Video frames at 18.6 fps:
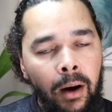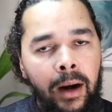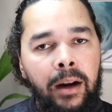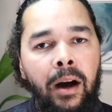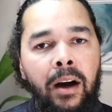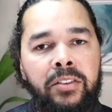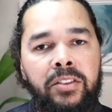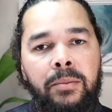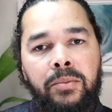All right,
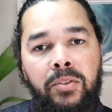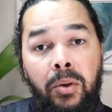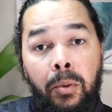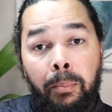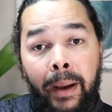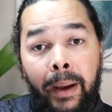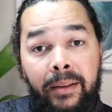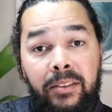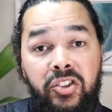awesome. So
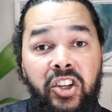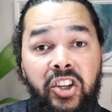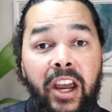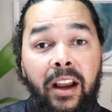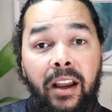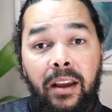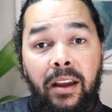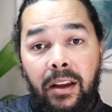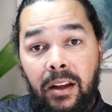bang,
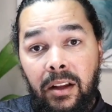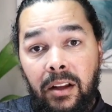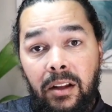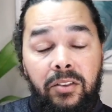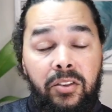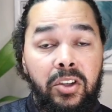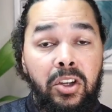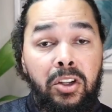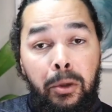check.
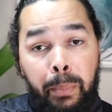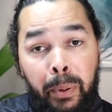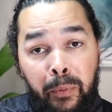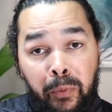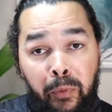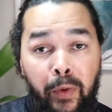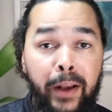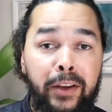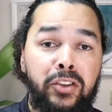So you look
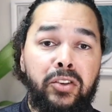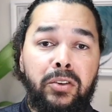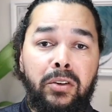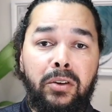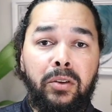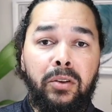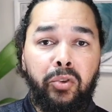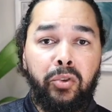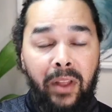
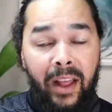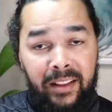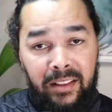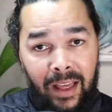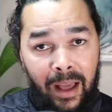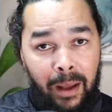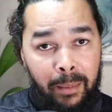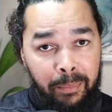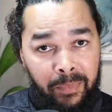professional. So
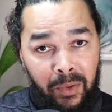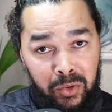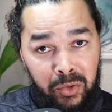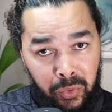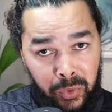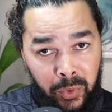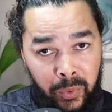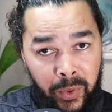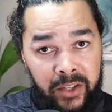that those
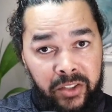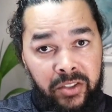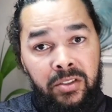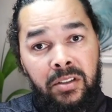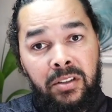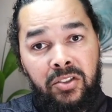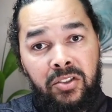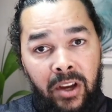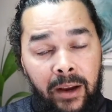3
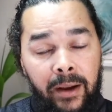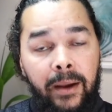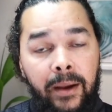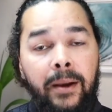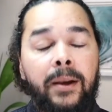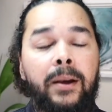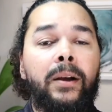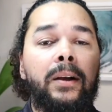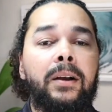questions, check.
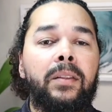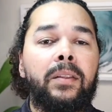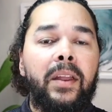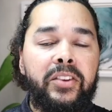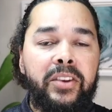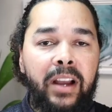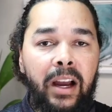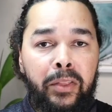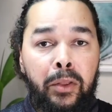
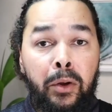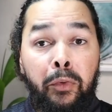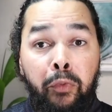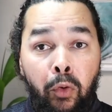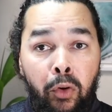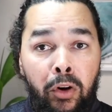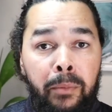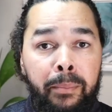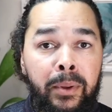Then you got the
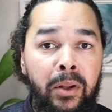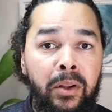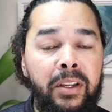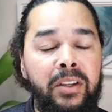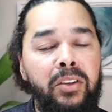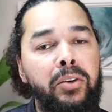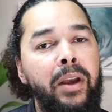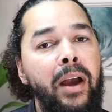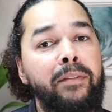
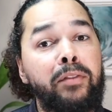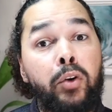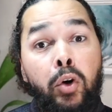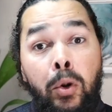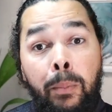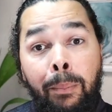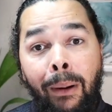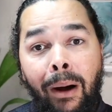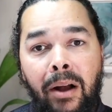affordability. Do you have
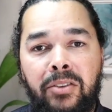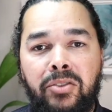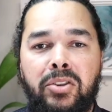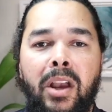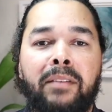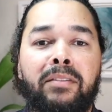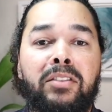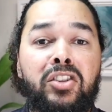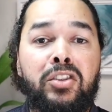coupons? Do
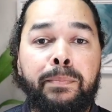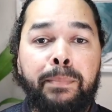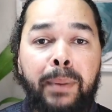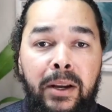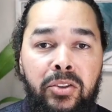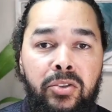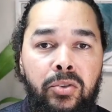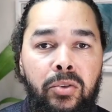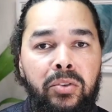you have a
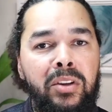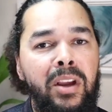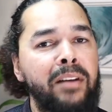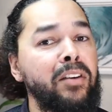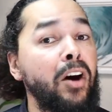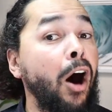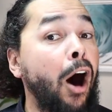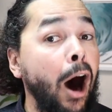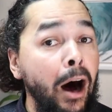special? Do you
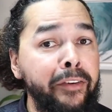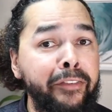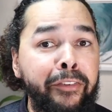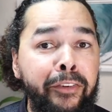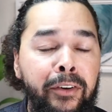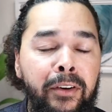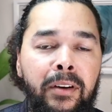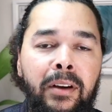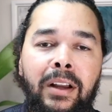have an
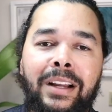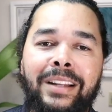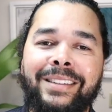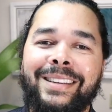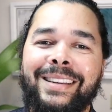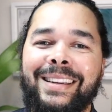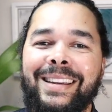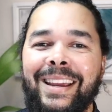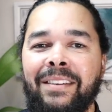offer
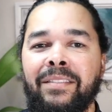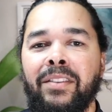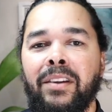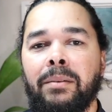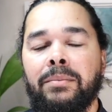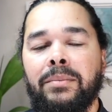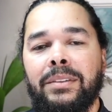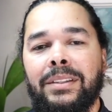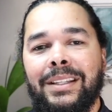to give
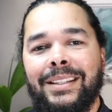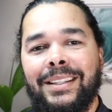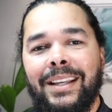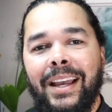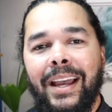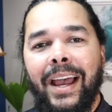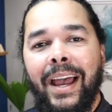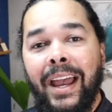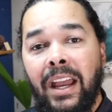them to
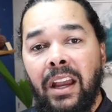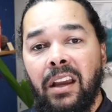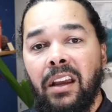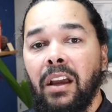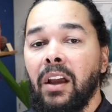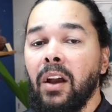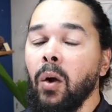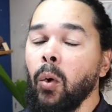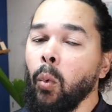say, hey,
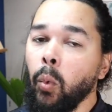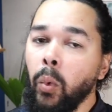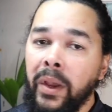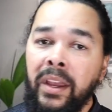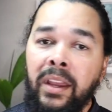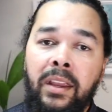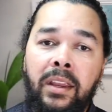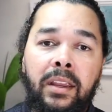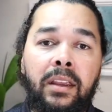
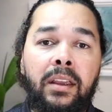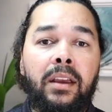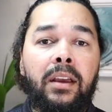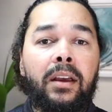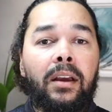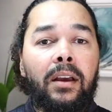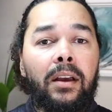we